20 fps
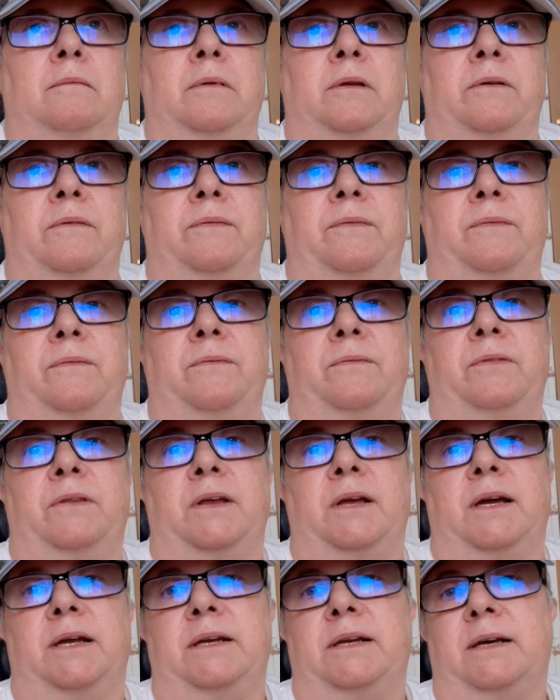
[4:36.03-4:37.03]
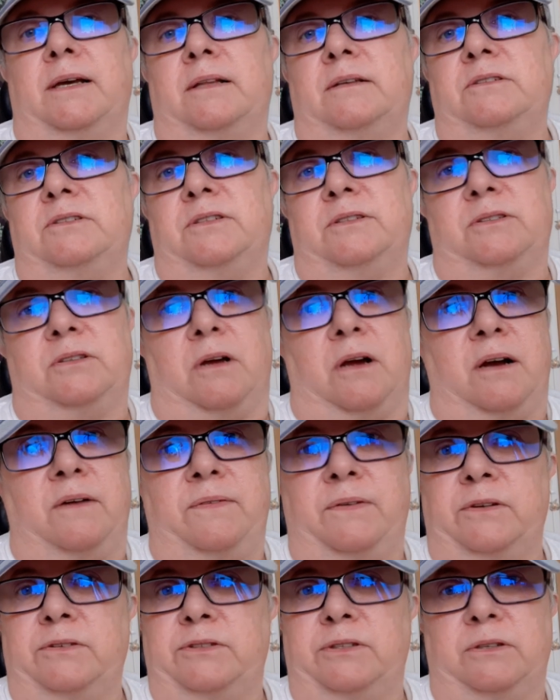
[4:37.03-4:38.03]
if the audiologist
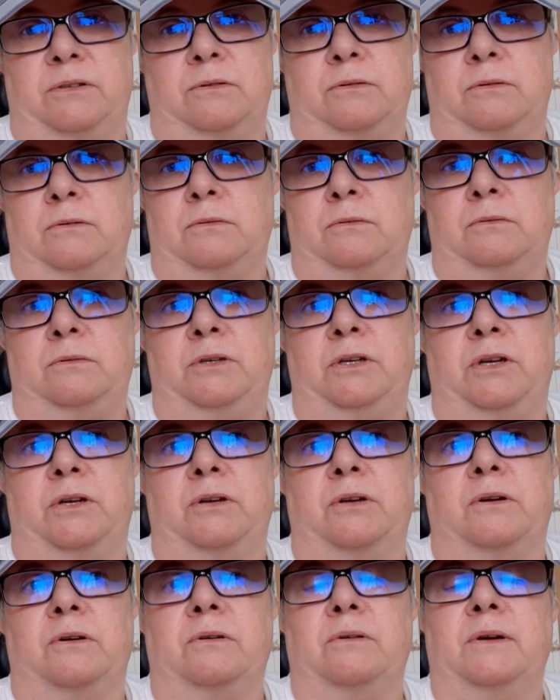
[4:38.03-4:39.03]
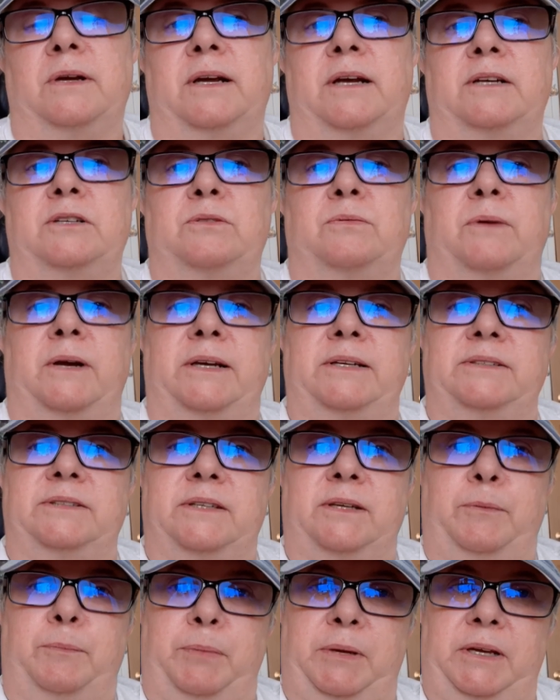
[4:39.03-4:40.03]
offers you, you know,
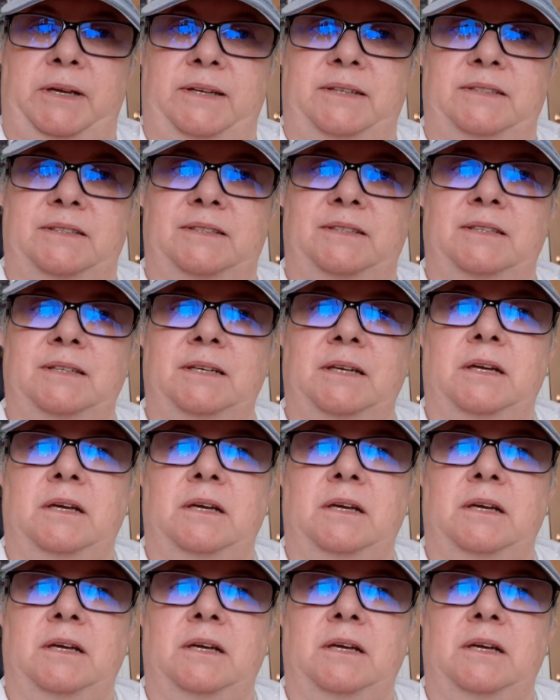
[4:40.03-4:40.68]
XYZ piece,